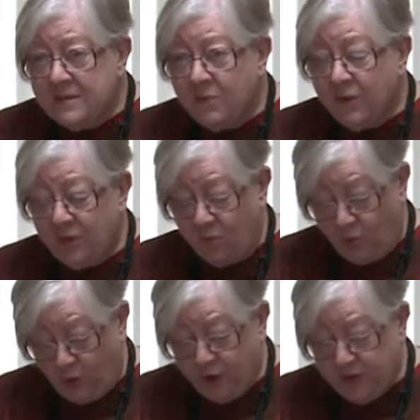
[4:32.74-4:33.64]
where it
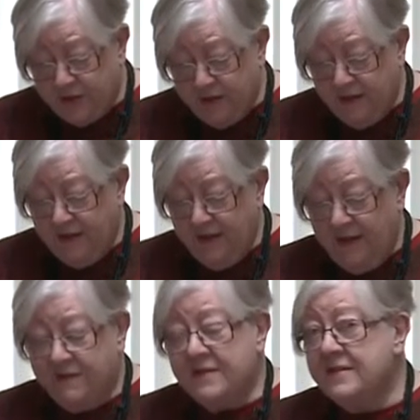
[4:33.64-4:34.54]
worked,
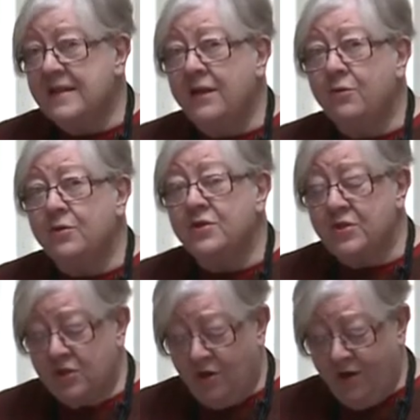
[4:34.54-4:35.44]
the sun or
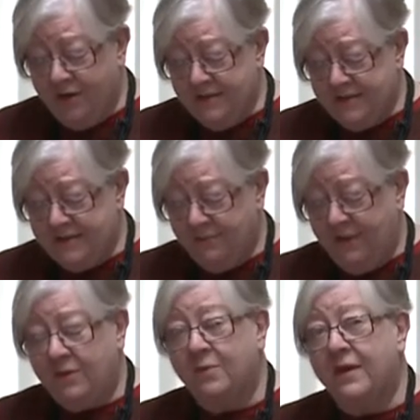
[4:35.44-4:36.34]
stars
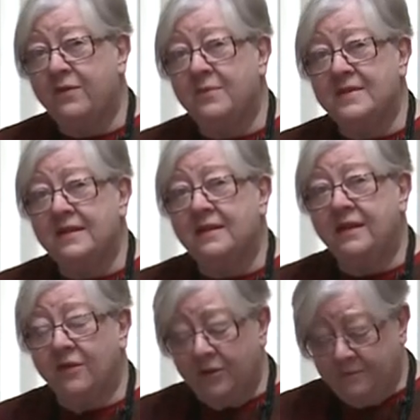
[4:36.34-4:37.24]
when the weather was
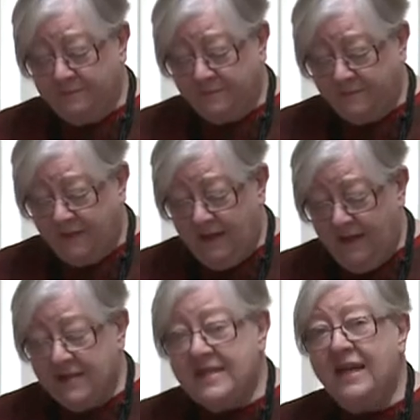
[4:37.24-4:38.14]
clear,
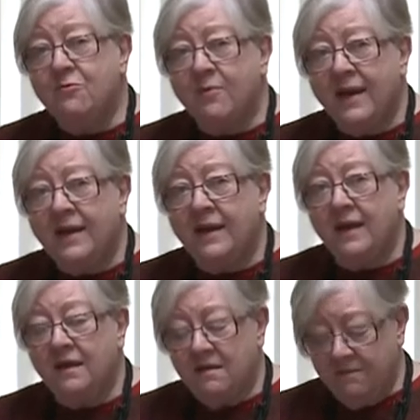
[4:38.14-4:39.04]
dead
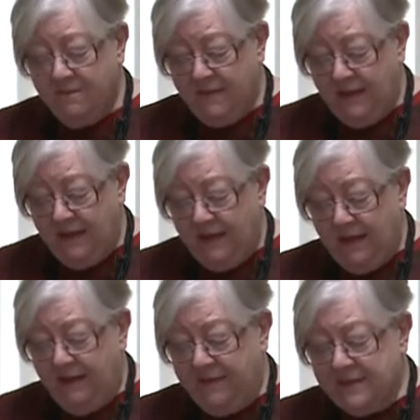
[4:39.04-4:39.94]
reckoning,
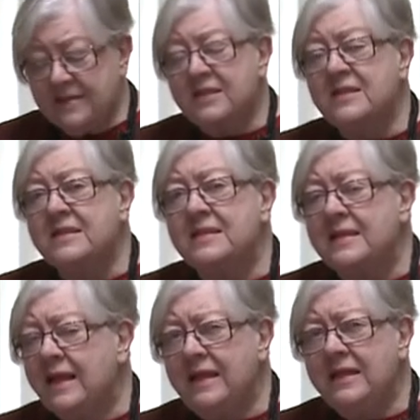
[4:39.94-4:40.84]
and the
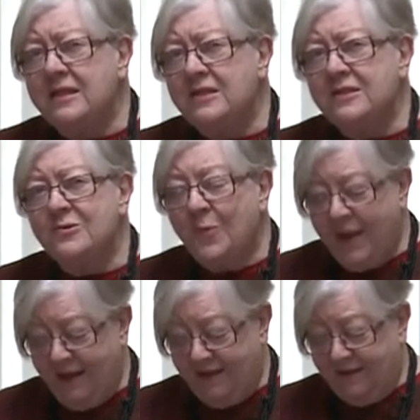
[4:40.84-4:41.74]
slight
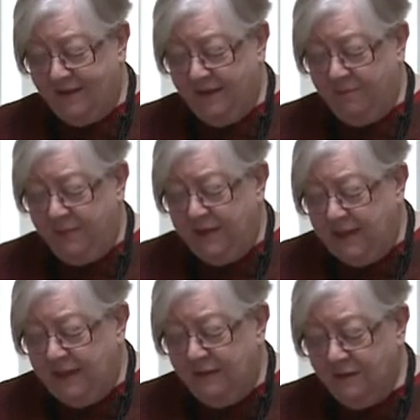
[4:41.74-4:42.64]
swell
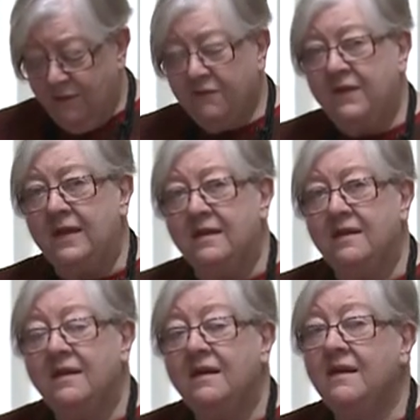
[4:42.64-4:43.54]
beneath their feet
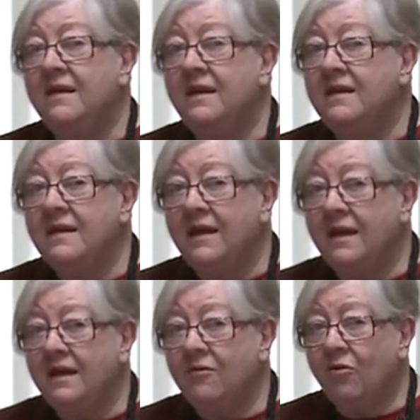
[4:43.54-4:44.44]

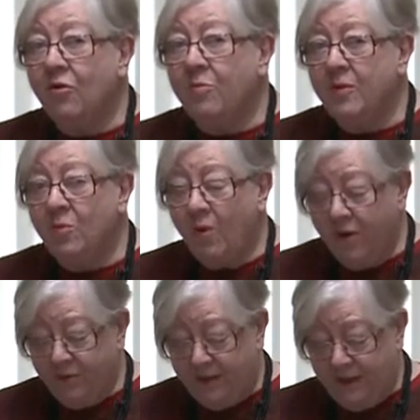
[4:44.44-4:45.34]
indicating open
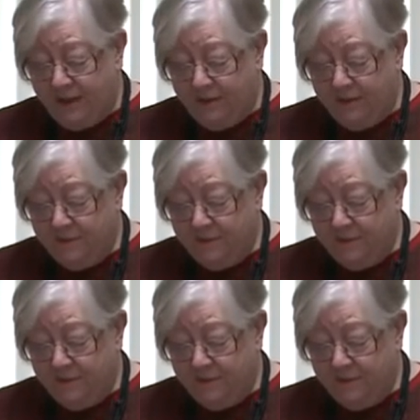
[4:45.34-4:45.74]
water ahead.